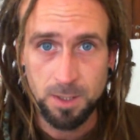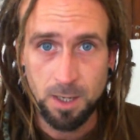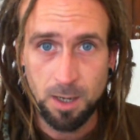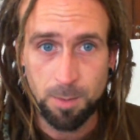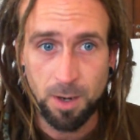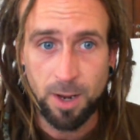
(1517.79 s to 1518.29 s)

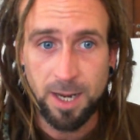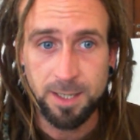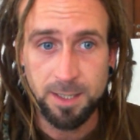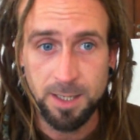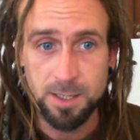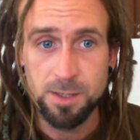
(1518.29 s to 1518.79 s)
about 8
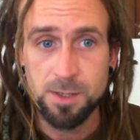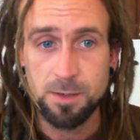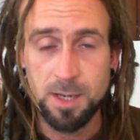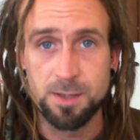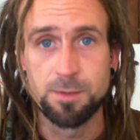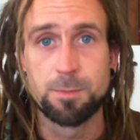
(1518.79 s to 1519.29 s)
years
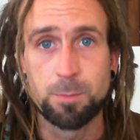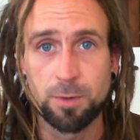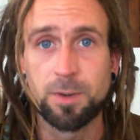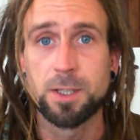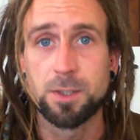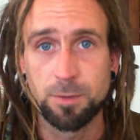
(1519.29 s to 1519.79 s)
as a
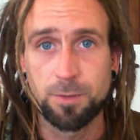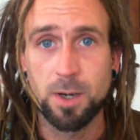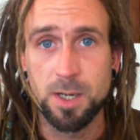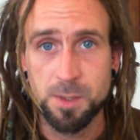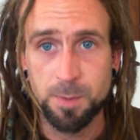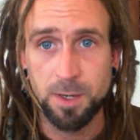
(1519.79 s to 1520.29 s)
professional
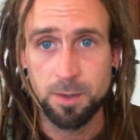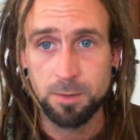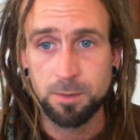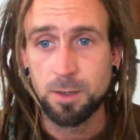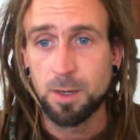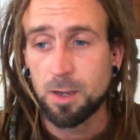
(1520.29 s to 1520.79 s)
fire spinner.
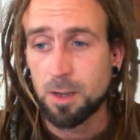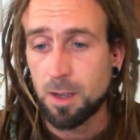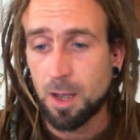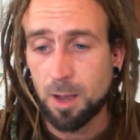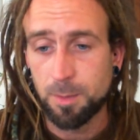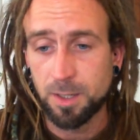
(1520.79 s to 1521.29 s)

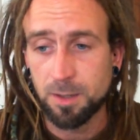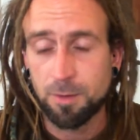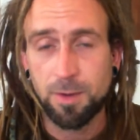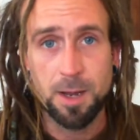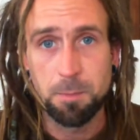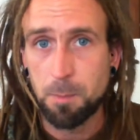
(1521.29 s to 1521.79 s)
I mean, I've
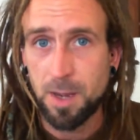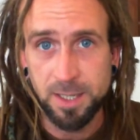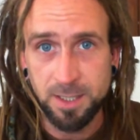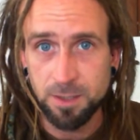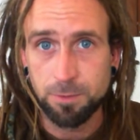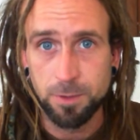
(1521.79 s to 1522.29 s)
had
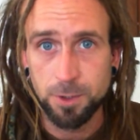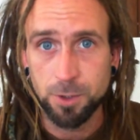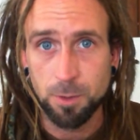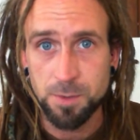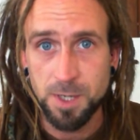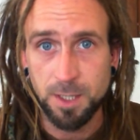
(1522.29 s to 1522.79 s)
many different
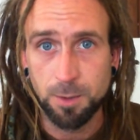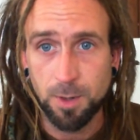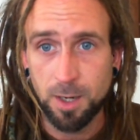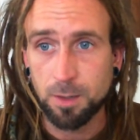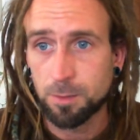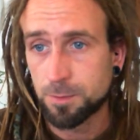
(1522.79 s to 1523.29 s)
jobs anyway.
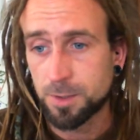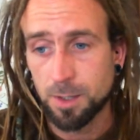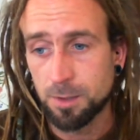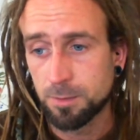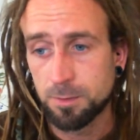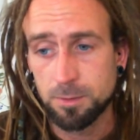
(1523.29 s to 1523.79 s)
I've
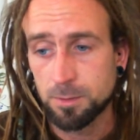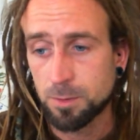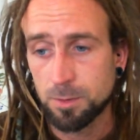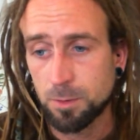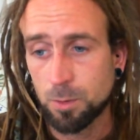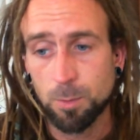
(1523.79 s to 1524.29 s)
done
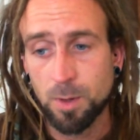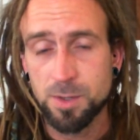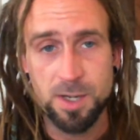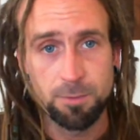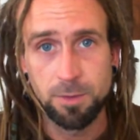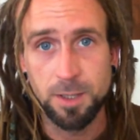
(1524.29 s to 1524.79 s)

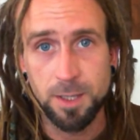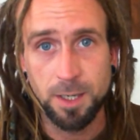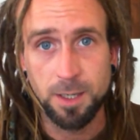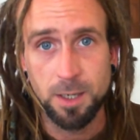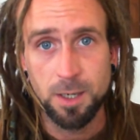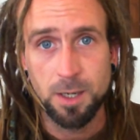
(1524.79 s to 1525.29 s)
almost everything.
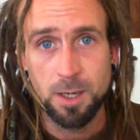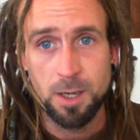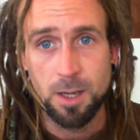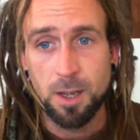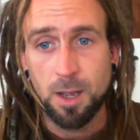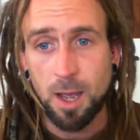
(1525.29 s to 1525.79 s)

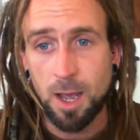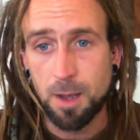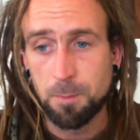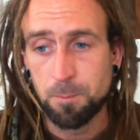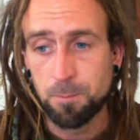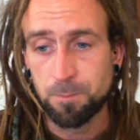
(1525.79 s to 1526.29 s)

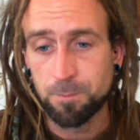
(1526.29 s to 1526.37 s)
I